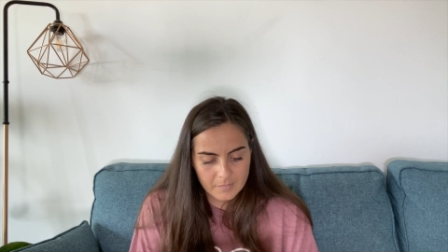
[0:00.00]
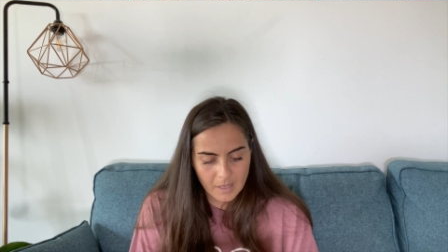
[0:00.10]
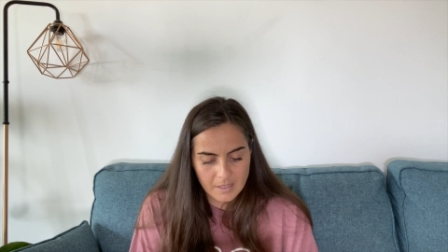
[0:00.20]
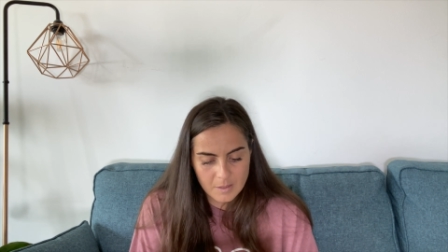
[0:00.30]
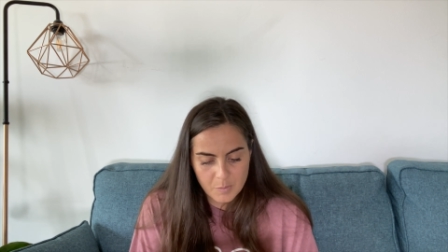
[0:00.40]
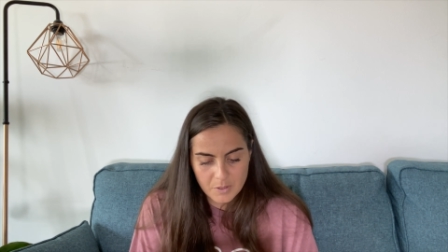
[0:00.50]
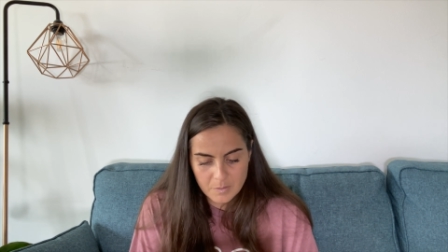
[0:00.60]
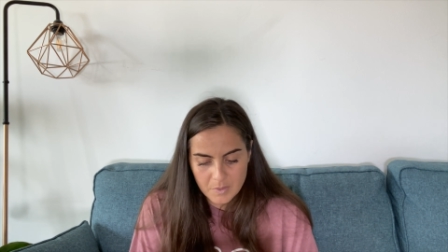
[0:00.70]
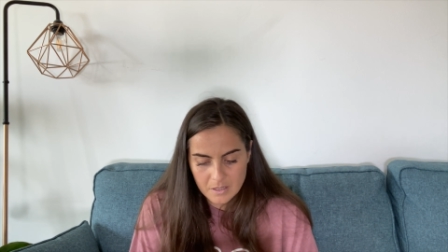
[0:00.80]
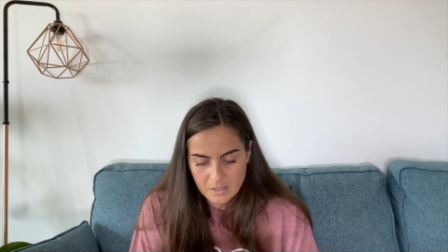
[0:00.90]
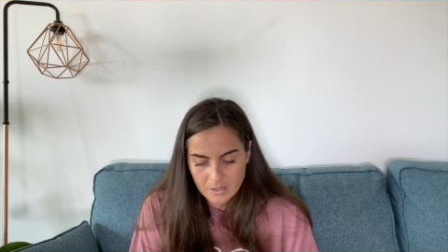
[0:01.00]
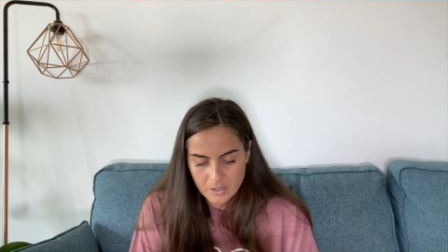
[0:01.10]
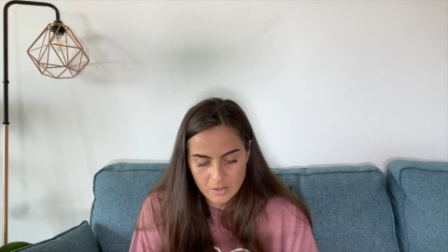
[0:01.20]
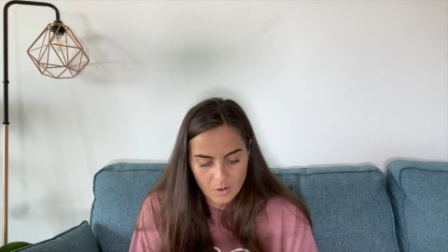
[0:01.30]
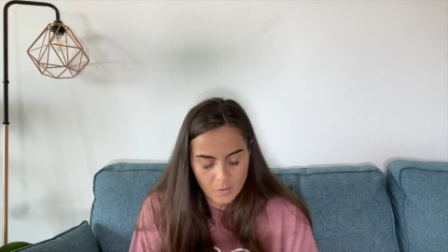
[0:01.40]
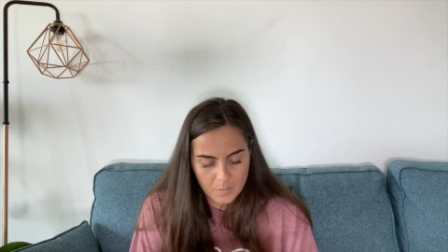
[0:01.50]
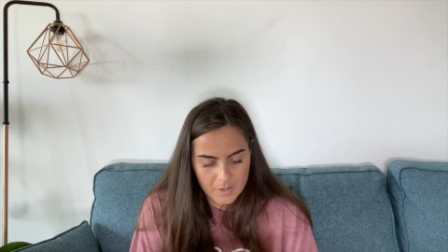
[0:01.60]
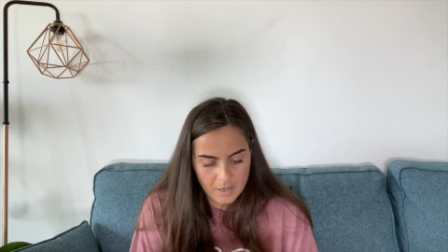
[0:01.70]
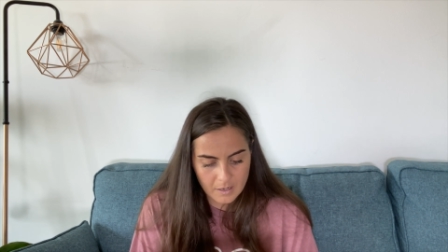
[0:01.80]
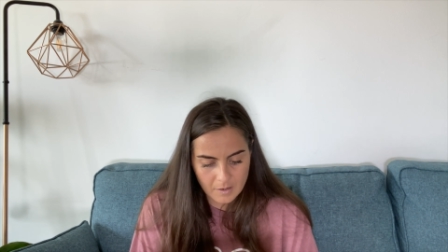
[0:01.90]
as it puts me in such an
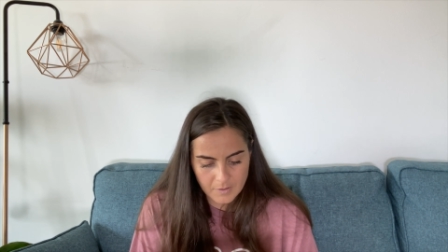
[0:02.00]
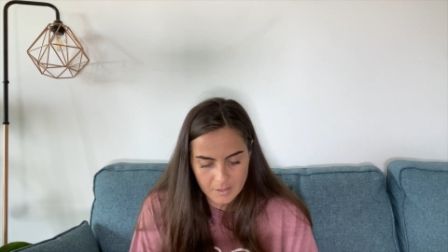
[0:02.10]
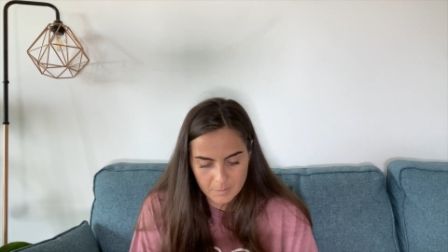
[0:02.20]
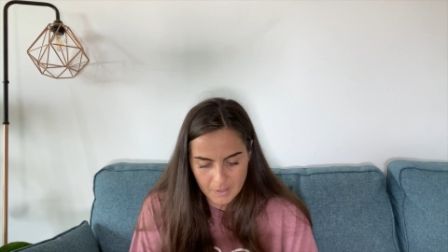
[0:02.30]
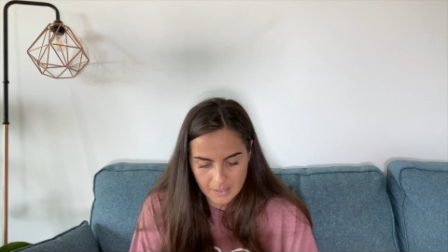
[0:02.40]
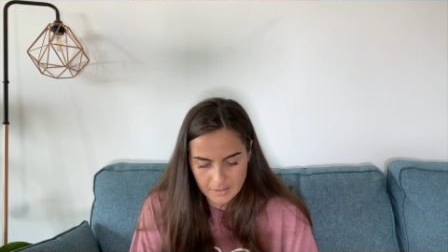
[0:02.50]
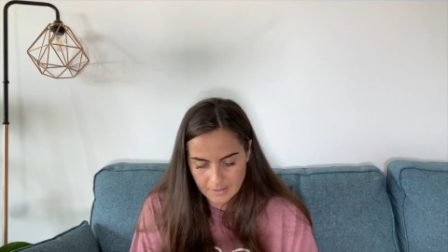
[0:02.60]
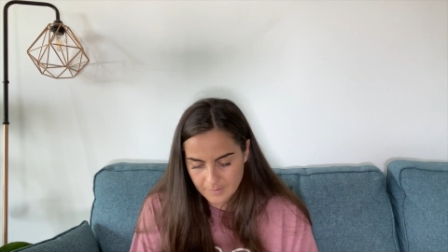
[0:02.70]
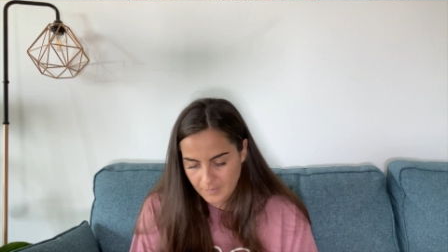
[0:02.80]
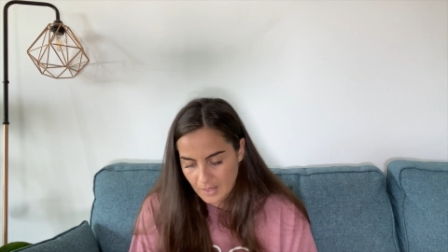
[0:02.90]
open and loving space.